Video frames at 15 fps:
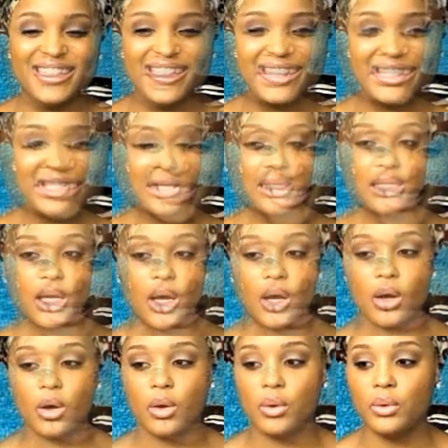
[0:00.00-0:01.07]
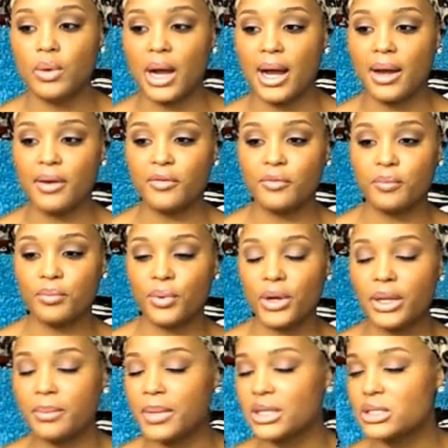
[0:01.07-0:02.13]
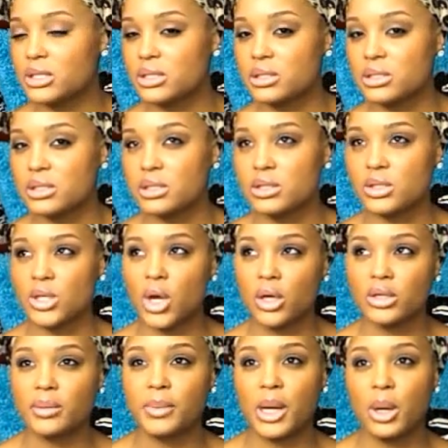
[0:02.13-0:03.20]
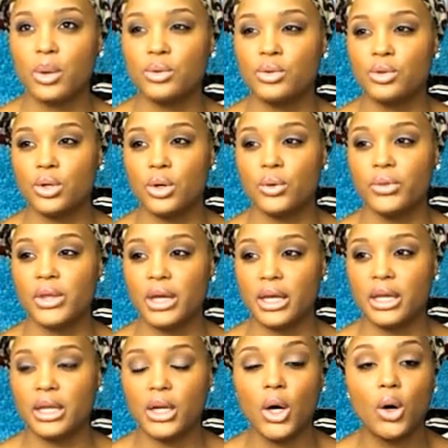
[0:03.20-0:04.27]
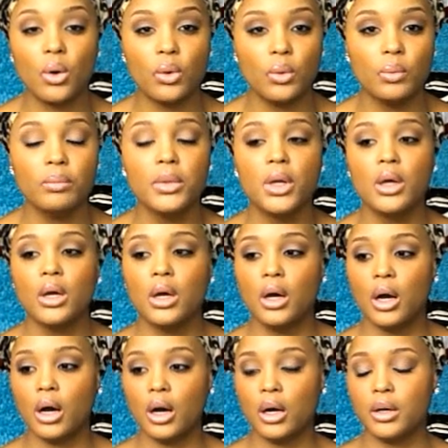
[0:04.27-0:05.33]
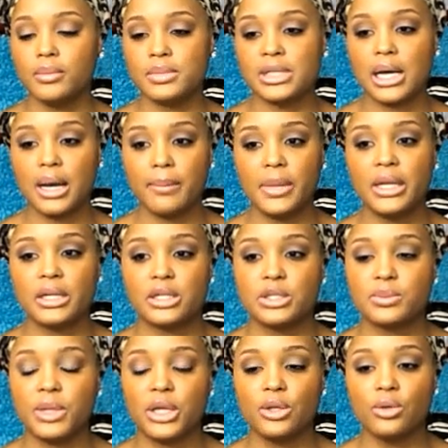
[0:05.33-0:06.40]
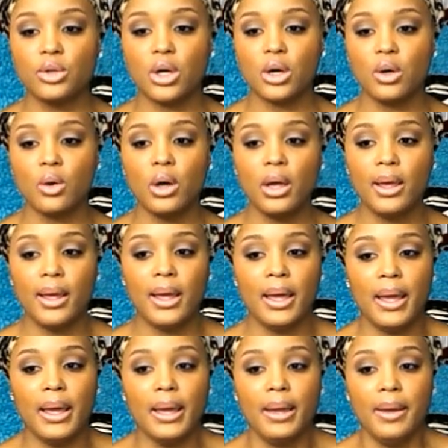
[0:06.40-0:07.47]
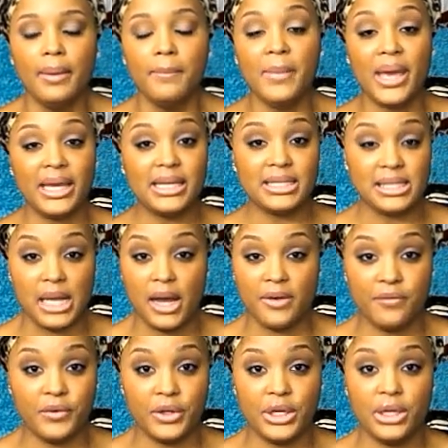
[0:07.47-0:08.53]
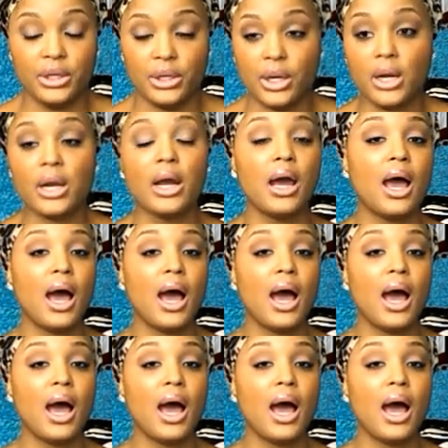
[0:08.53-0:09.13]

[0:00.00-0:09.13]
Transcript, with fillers: right so i pretty much talked about you know the in-home um, time management you know Making time for dinner.